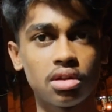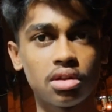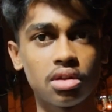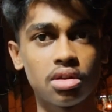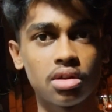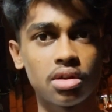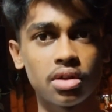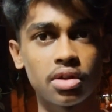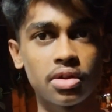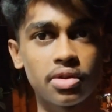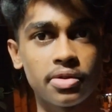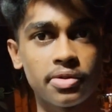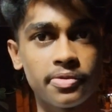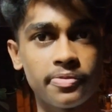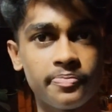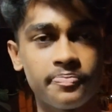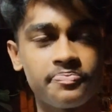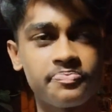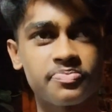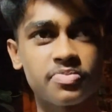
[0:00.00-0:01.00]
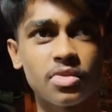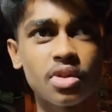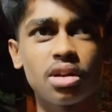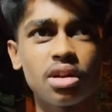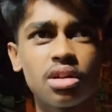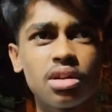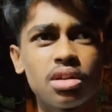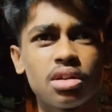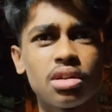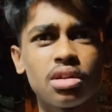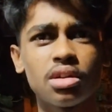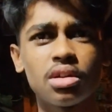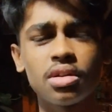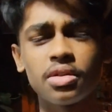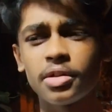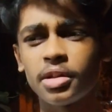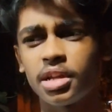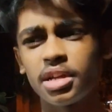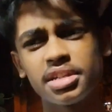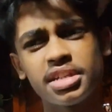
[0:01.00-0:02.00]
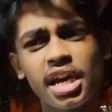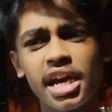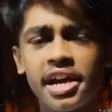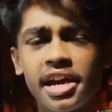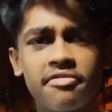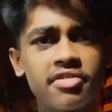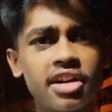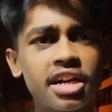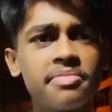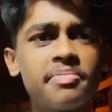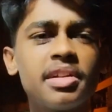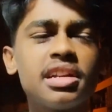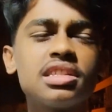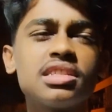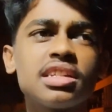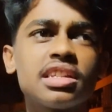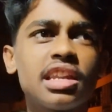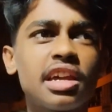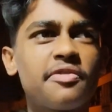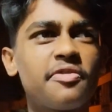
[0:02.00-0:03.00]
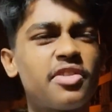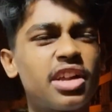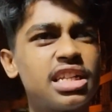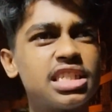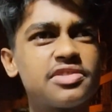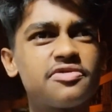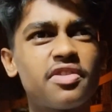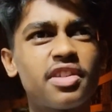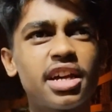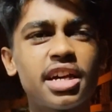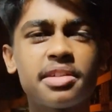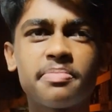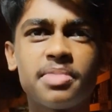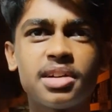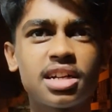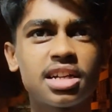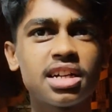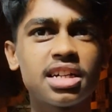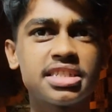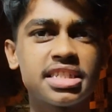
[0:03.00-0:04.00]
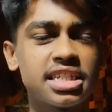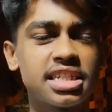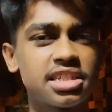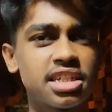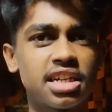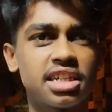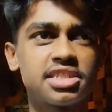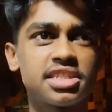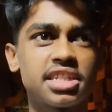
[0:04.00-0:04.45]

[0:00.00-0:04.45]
have you tried any other stuff apart from that? Yeah, I have tried many things like French fry, burgers,